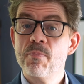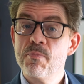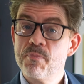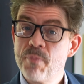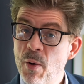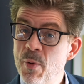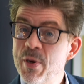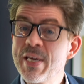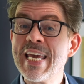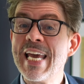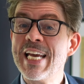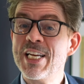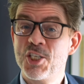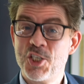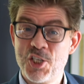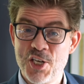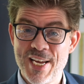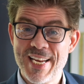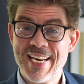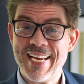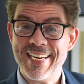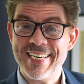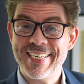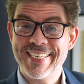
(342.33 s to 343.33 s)
but we can't
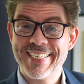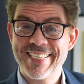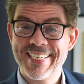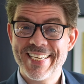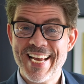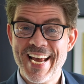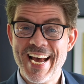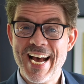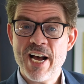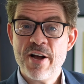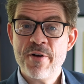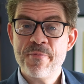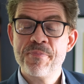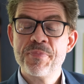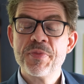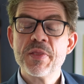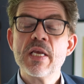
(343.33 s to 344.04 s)
cheat it, yeah?